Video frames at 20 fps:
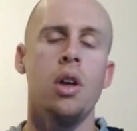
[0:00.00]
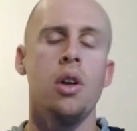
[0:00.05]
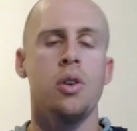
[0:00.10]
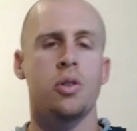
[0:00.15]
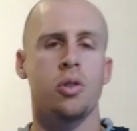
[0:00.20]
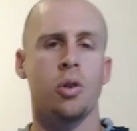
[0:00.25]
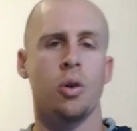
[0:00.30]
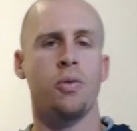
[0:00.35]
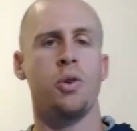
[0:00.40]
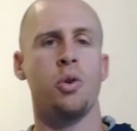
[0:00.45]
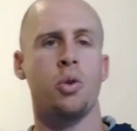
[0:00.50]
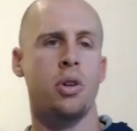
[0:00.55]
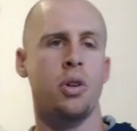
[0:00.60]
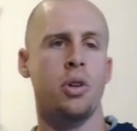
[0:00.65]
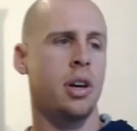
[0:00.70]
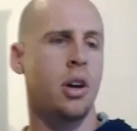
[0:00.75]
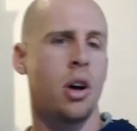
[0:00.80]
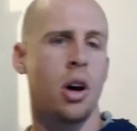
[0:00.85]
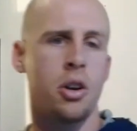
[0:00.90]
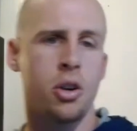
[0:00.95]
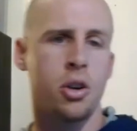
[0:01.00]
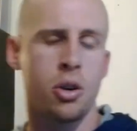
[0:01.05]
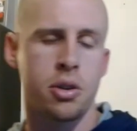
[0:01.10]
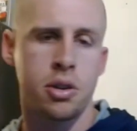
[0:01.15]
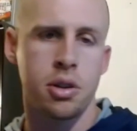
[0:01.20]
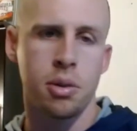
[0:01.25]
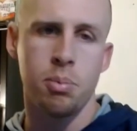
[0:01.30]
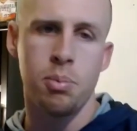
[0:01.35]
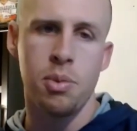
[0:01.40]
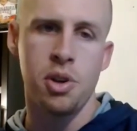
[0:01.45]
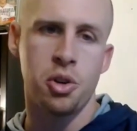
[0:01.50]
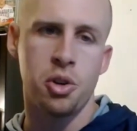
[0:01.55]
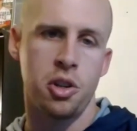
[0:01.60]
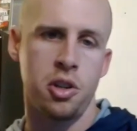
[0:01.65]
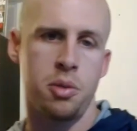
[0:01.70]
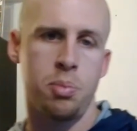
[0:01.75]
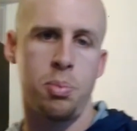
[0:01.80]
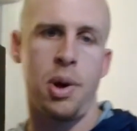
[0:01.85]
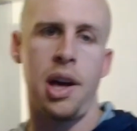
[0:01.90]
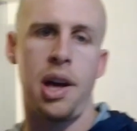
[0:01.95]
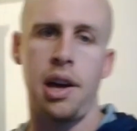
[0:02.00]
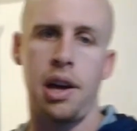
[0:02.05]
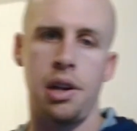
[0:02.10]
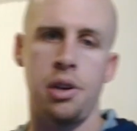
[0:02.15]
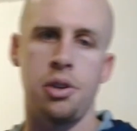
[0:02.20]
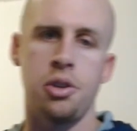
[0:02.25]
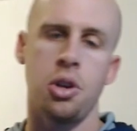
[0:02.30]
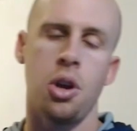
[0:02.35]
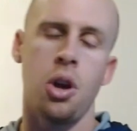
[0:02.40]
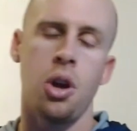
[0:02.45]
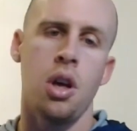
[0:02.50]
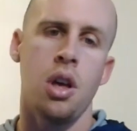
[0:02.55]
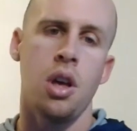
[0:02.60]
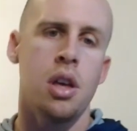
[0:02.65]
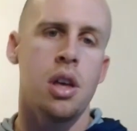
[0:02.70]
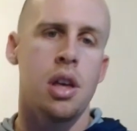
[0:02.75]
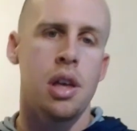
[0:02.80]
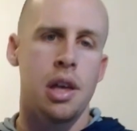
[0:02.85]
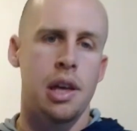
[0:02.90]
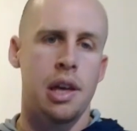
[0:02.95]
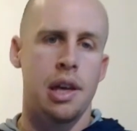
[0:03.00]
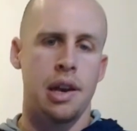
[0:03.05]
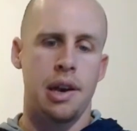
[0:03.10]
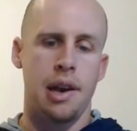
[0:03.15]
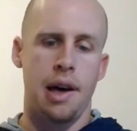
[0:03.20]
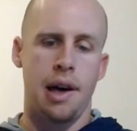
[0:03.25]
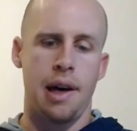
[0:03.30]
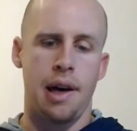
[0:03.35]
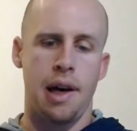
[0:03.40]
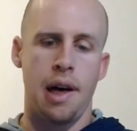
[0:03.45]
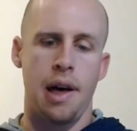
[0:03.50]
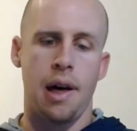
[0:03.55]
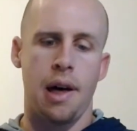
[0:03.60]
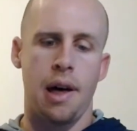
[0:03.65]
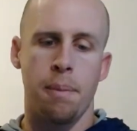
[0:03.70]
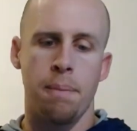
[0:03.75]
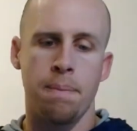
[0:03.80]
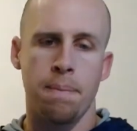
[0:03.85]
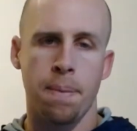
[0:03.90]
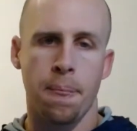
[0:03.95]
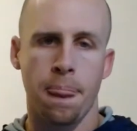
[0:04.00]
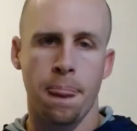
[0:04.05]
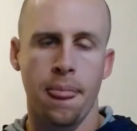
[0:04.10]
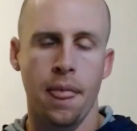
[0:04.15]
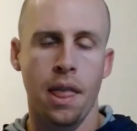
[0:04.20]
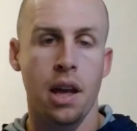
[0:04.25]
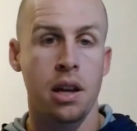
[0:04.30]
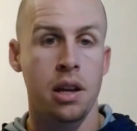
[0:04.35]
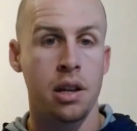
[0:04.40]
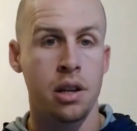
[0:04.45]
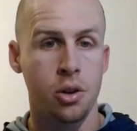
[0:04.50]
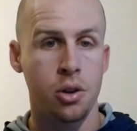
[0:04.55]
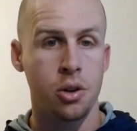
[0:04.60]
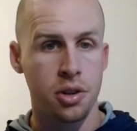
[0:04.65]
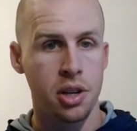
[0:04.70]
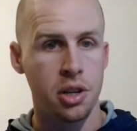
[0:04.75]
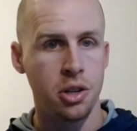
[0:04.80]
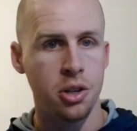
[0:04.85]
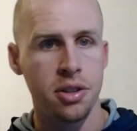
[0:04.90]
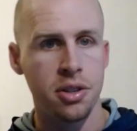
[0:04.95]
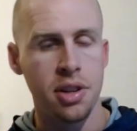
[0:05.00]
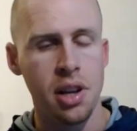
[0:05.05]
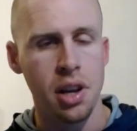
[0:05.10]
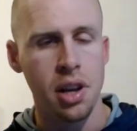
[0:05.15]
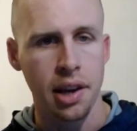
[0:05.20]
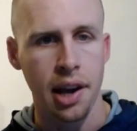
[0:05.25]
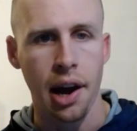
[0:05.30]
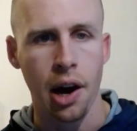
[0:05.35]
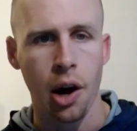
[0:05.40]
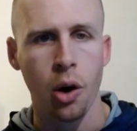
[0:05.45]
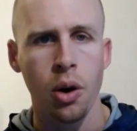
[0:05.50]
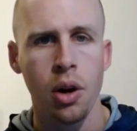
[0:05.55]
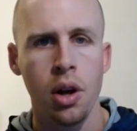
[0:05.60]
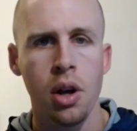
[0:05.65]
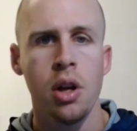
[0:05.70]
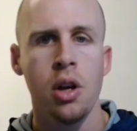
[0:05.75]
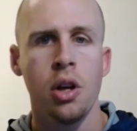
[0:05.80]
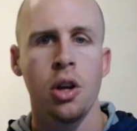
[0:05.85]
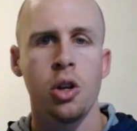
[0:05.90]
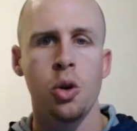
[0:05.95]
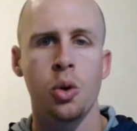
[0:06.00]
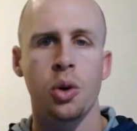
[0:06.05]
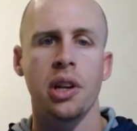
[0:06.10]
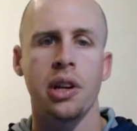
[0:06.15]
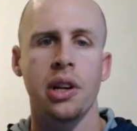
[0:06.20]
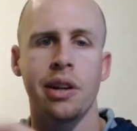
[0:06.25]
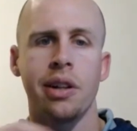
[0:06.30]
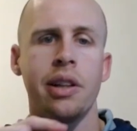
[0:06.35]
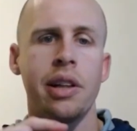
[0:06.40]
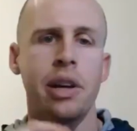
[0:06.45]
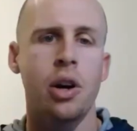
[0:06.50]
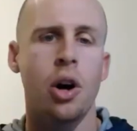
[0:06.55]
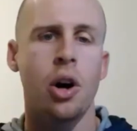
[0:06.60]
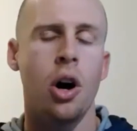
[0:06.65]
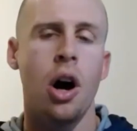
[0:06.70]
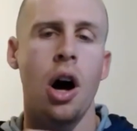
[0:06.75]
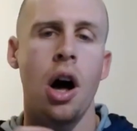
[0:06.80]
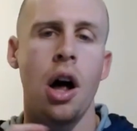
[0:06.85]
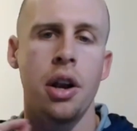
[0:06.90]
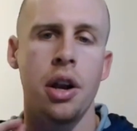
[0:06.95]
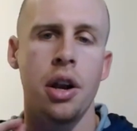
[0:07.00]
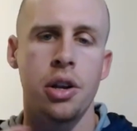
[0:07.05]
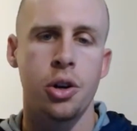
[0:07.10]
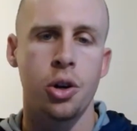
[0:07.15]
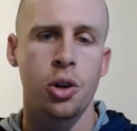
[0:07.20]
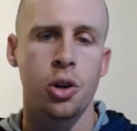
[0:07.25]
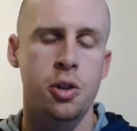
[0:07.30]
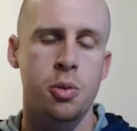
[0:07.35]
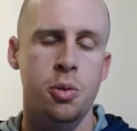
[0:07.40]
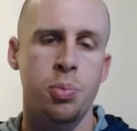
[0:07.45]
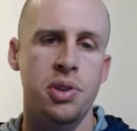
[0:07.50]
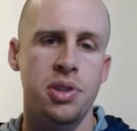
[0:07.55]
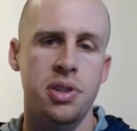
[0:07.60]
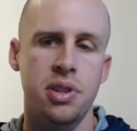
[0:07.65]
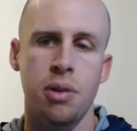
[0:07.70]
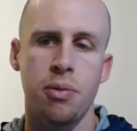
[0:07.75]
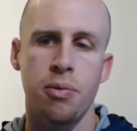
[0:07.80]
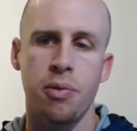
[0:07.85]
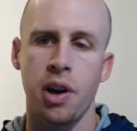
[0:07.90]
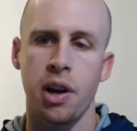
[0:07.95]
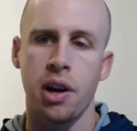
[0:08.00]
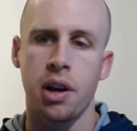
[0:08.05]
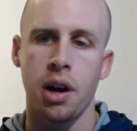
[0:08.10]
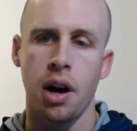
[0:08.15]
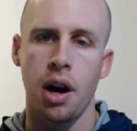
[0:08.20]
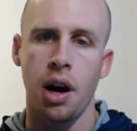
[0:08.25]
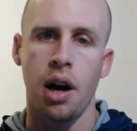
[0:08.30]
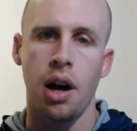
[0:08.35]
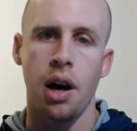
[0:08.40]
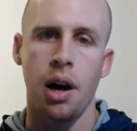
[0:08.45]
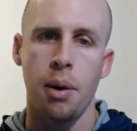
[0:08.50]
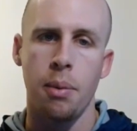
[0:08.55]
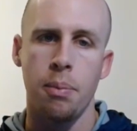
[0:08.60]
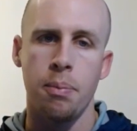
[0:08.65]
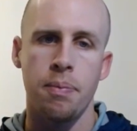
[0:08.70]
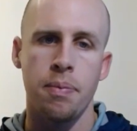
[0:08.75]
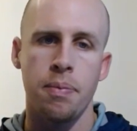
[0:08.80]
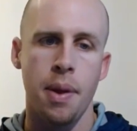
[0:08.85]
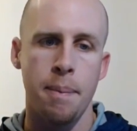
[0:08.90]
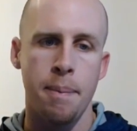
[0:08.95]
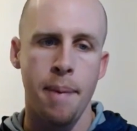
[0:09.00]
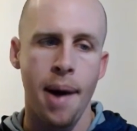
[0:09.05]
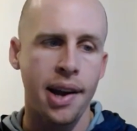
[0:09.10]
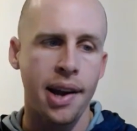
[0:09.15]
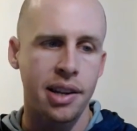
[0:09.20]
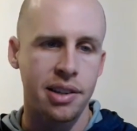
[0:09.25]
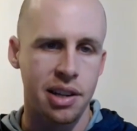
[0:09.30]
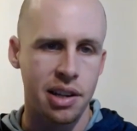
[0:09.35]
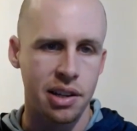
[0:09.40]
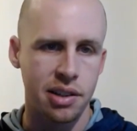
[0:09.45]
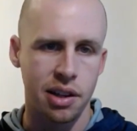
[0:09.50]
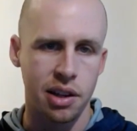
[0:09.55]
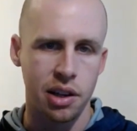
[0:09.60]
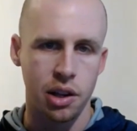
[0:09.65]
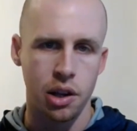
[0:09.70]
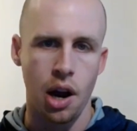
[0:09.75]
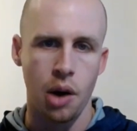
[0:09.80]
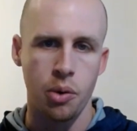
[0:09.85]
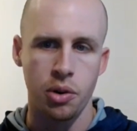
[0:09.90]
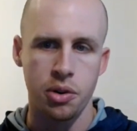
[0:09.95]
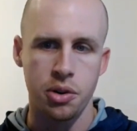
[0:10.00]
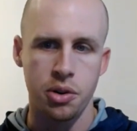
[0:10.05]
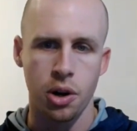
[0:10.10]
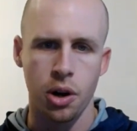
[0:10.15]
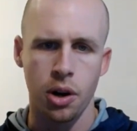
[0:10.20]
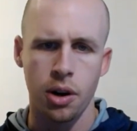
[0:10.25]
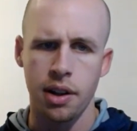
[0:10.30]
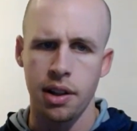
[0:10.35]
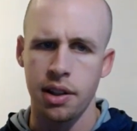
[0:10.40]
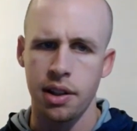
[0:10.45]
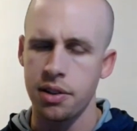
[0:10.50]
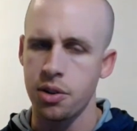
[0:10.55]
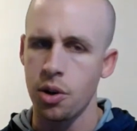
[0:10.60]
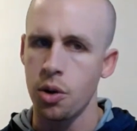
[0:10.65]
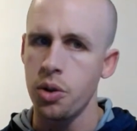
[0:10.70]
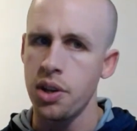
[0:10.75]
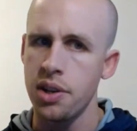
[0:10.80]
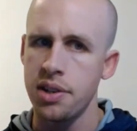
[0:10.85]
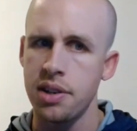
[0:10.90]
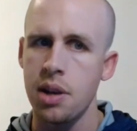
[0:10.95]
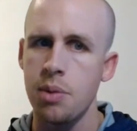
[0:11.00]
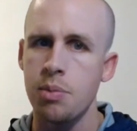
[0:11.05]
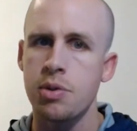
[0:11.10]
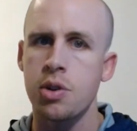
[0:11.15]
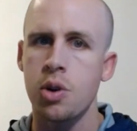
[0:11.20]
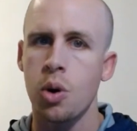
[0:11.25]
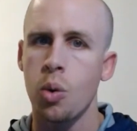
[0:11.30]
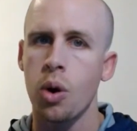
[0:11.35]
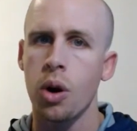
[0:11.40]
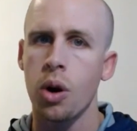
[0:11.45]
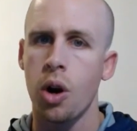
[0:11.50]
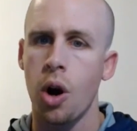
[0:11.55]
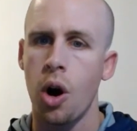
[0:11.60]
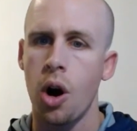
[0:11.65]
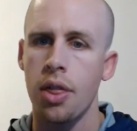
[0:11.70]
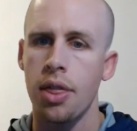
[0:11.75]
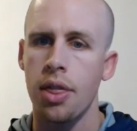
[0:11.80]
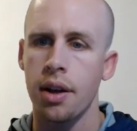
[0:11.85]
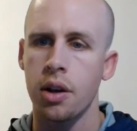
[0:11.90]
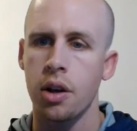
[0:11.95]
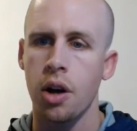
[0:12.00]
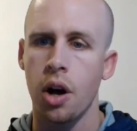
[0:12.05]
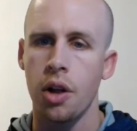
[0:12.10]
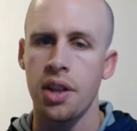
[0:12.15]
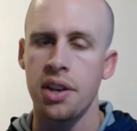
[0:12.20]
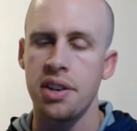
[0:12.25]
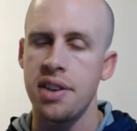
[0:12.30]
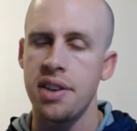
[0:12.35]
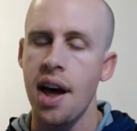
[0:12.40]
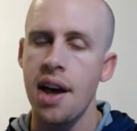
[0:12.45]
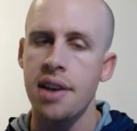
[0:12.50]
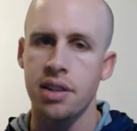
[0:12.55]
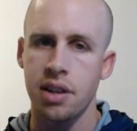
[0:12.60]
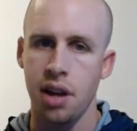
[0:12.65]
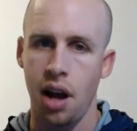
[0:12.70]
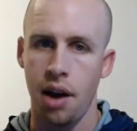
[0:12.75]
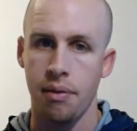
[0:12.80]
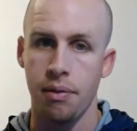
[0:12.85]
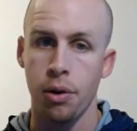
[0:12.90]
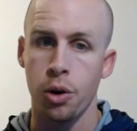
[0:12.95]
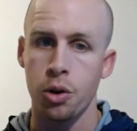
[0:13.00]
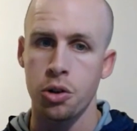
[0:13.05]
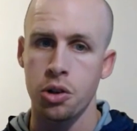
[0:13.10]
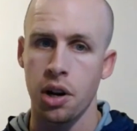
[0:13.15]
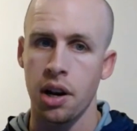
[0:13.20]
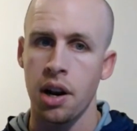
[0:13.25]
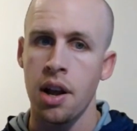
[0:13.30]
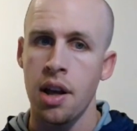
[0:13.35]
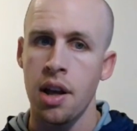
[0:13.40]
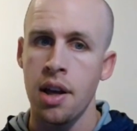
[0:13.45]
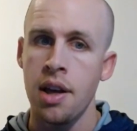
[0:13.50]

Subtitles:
So if you click on your submissions page in your CGC account, you can click on your specific magazines that you got returned, and this only seems to work on the desktop version.